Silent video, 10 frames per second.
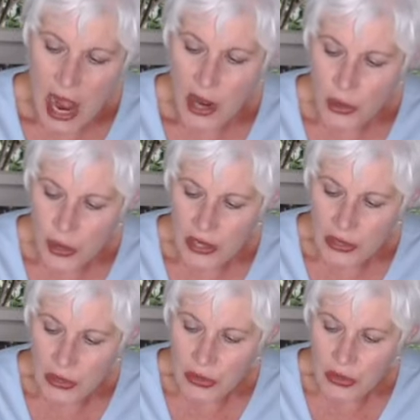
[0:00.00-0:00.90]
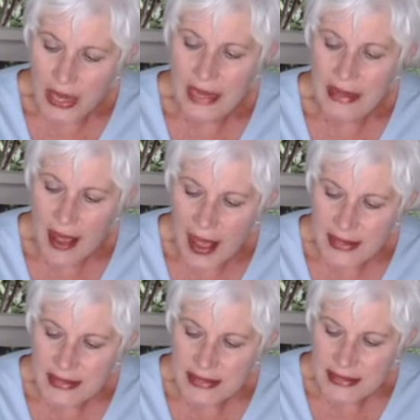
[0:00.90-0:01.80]
Our critical and
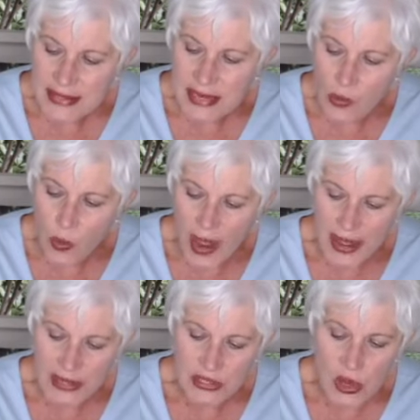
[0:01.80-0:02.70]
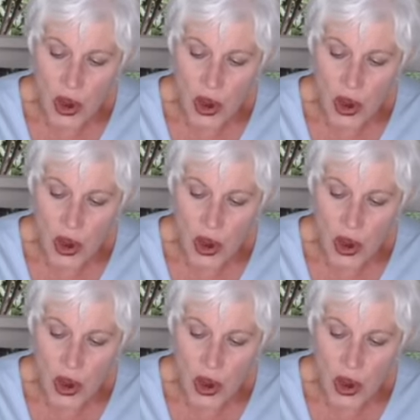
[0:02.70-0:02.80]
condescending ways